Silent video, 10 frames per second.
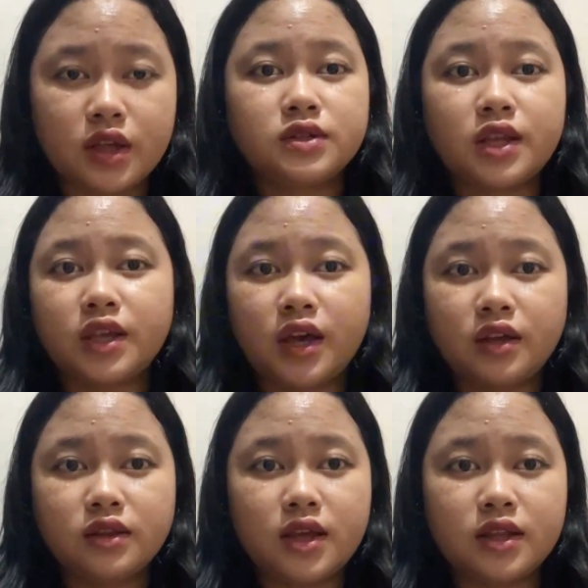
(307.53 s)
State
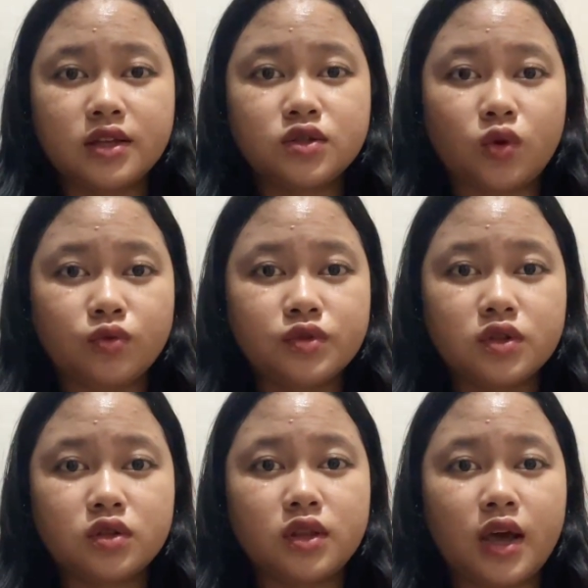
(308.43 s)
Kane data shows
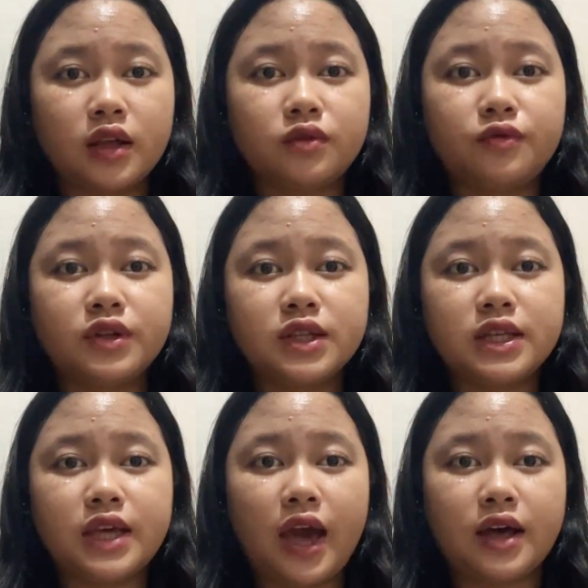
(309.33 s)
that
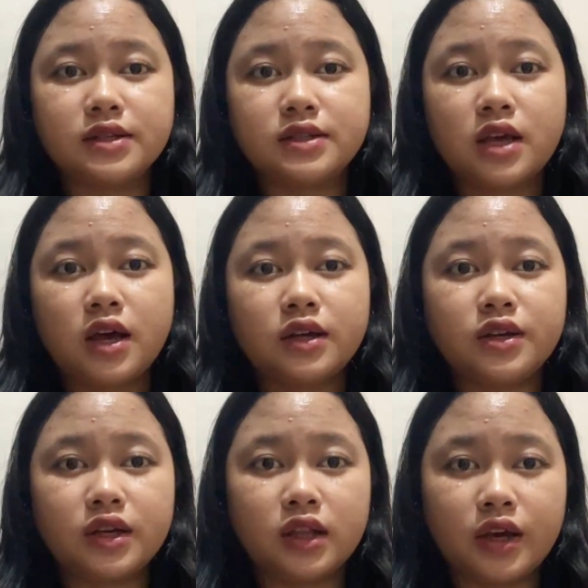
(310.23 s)
fertility has
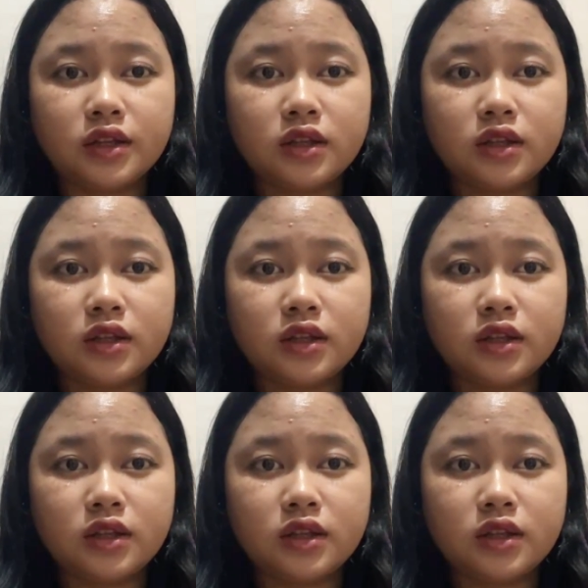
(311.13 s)
declined